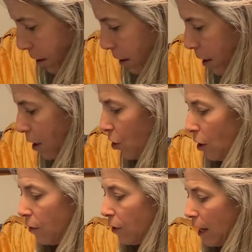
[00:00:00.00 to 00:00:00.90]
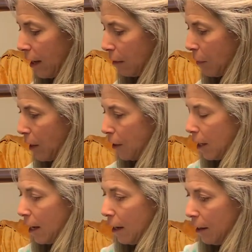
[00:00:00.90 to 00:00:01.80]
And I should have taken better
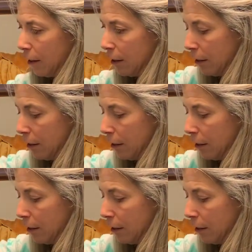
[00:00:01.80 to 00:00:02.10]
care